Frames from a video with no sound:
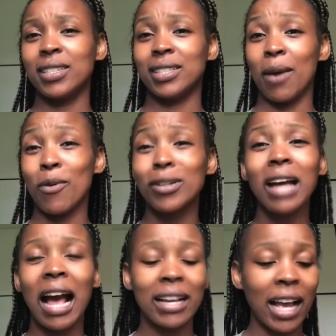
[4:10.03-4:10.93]
Yeah, well,
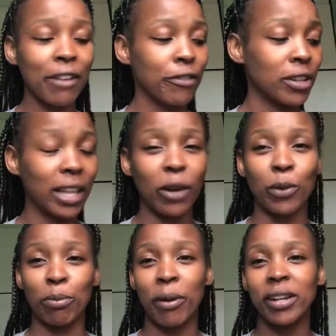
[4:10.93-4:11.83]
I feel like with
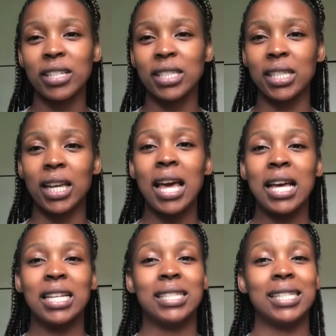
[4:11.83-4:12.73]
pregnancy
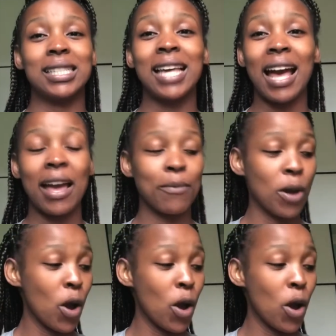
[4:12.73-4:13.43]
is the time